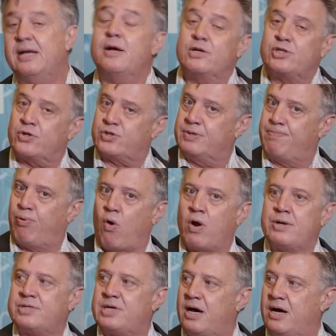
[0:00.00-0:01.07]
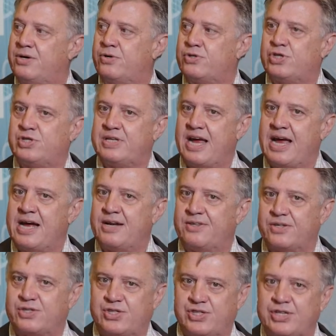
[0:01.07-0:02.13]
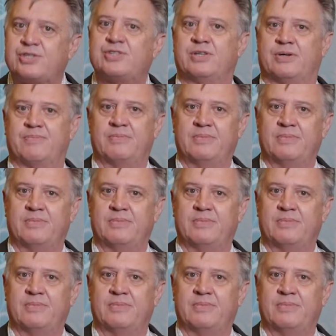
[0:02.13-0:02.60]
So it's important to understand the system